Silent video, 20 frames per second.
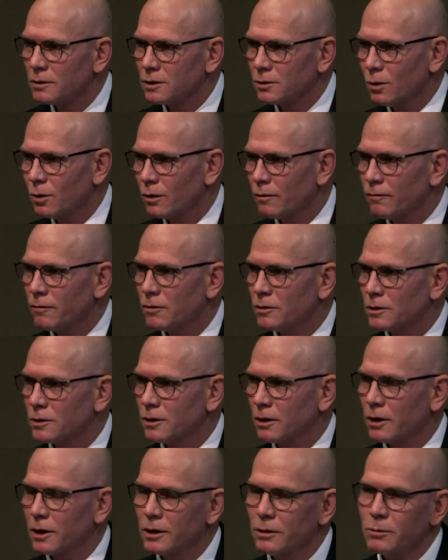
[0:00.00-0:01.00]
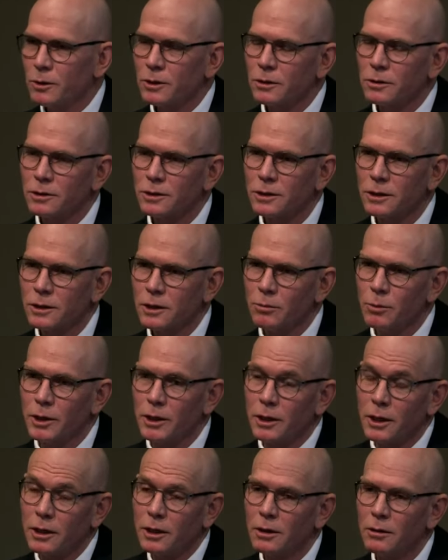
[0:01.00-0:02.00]
story for us, Ryan, because in the
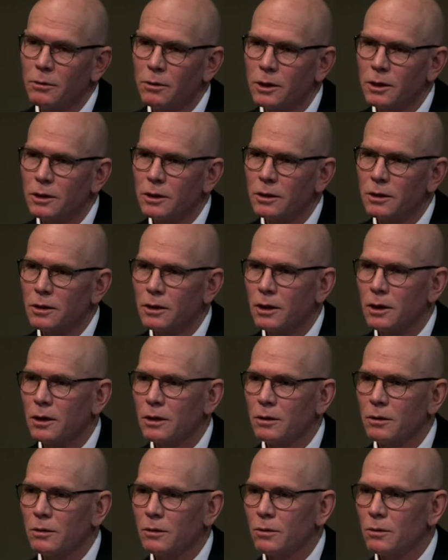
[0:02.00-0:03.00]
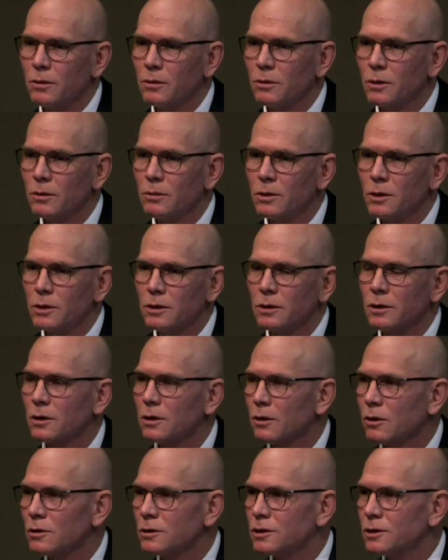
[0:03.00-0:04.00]
beginning we, uh, we were
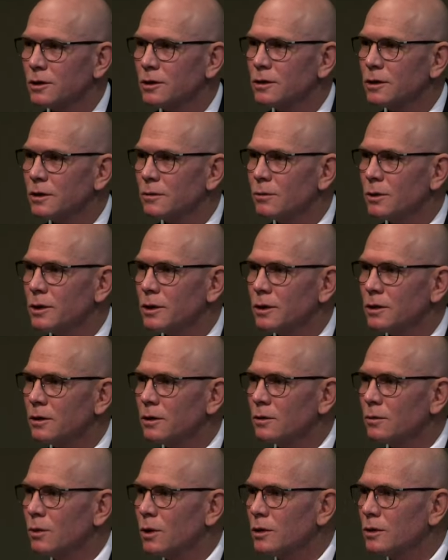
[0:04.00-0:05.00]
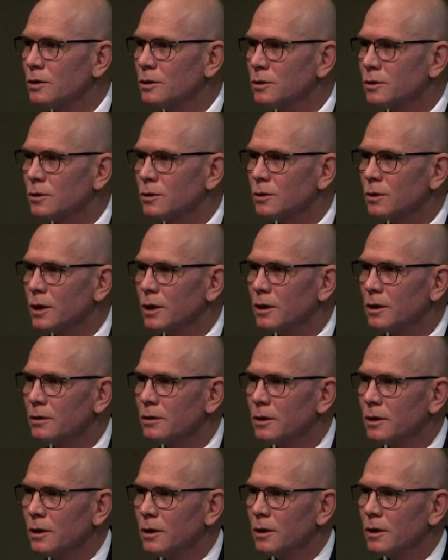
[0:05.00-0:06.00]
concerned and we did not want to uh,
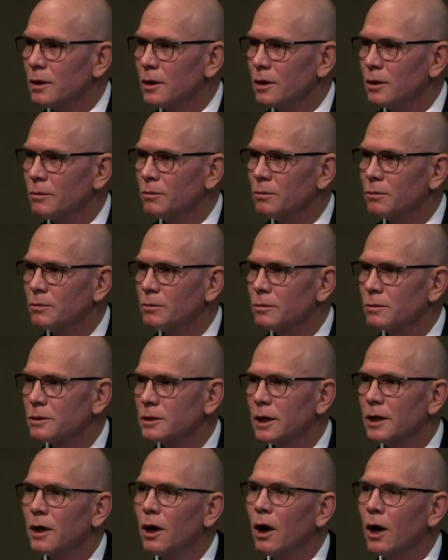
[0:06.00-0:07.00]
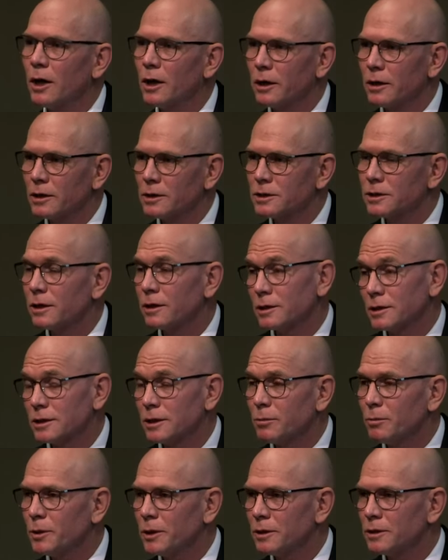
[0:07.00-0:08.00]
um, take higher risk
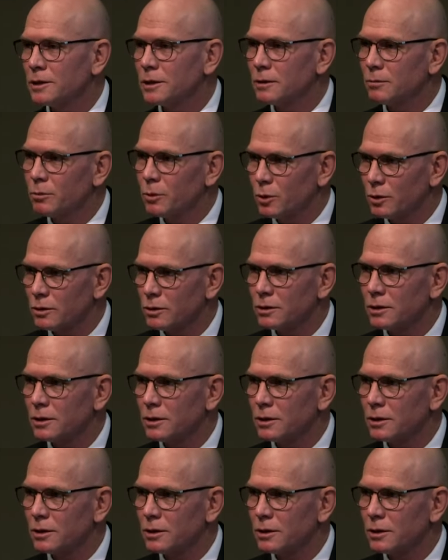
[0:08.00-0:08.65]
recipients and put